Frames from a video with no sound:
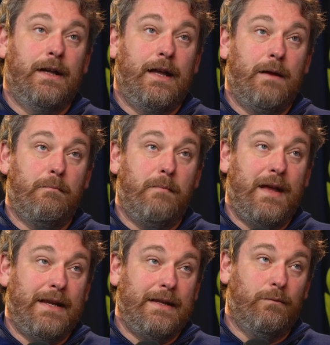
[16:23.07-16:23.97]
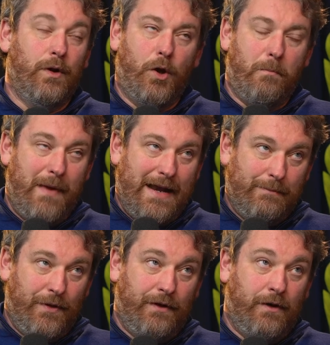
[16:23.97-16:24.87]
Not many,
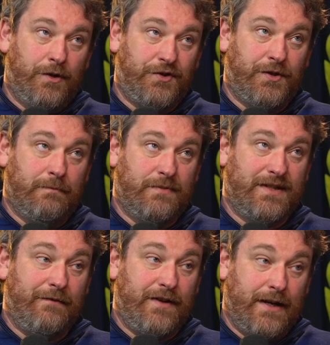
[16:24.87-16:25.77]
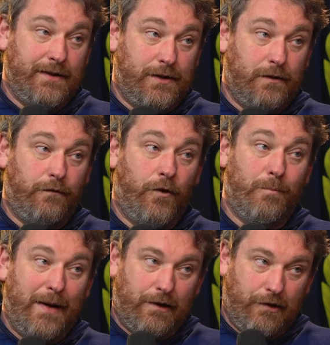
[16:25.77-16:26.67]
but there are some 7924
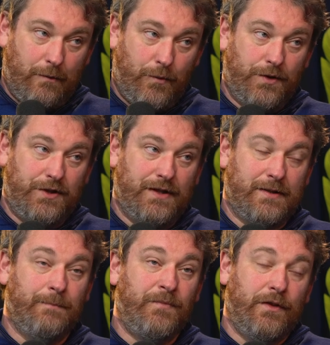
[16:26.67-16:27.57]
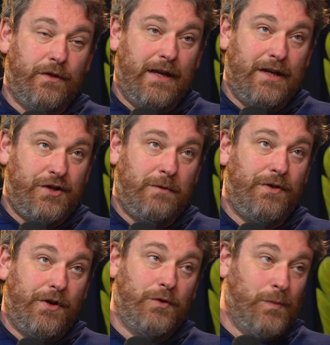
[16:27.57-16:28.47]
big crown watches. The issue
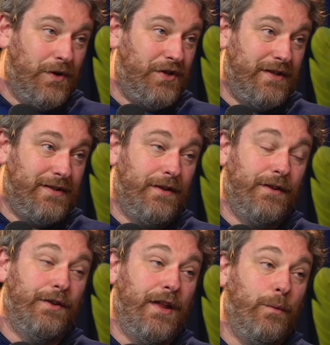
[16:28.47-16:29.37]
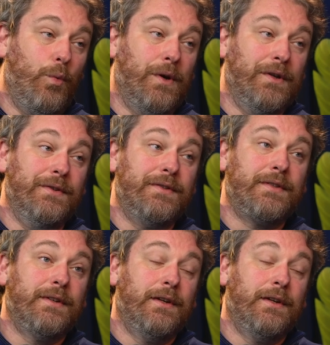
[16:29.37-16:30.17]
with those watches is that they weren't